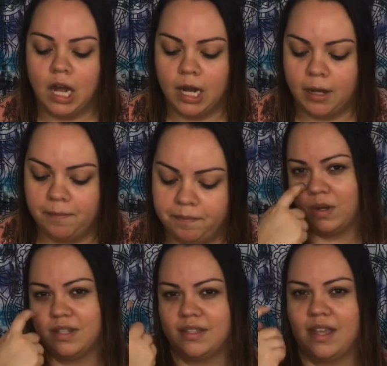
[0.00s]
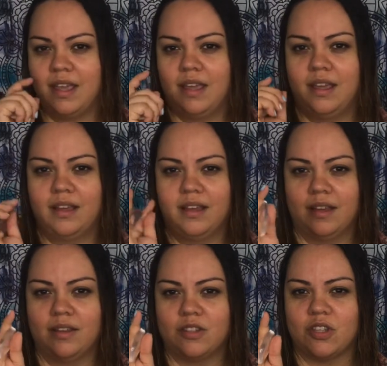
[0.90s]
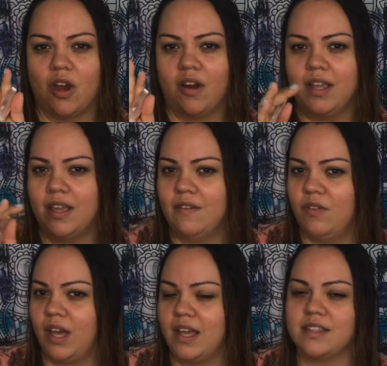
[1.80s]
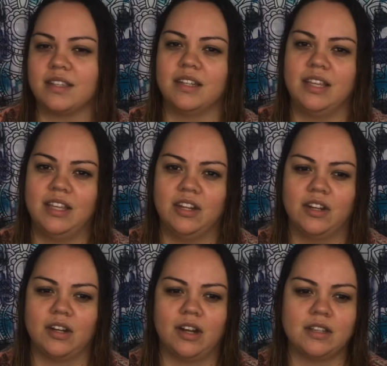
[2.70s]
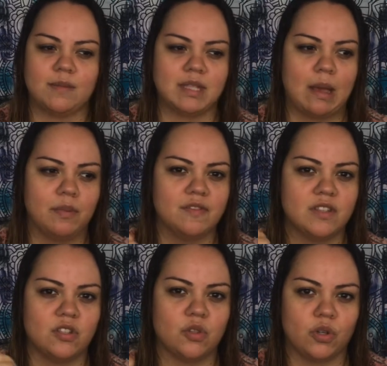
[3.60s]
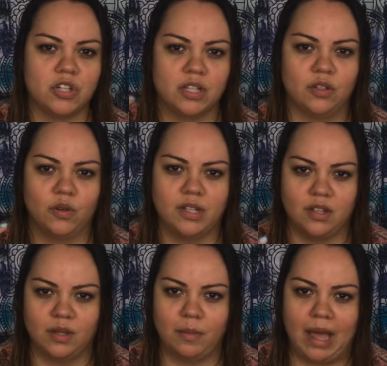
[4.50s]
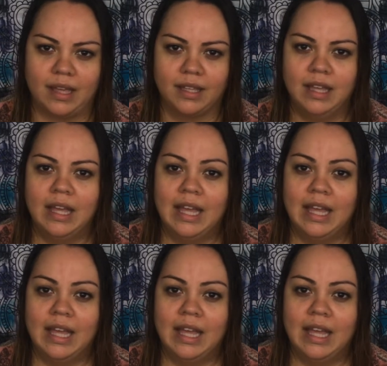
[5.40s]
I want to say sorry if you guys could hear some type of distortion noise on the back.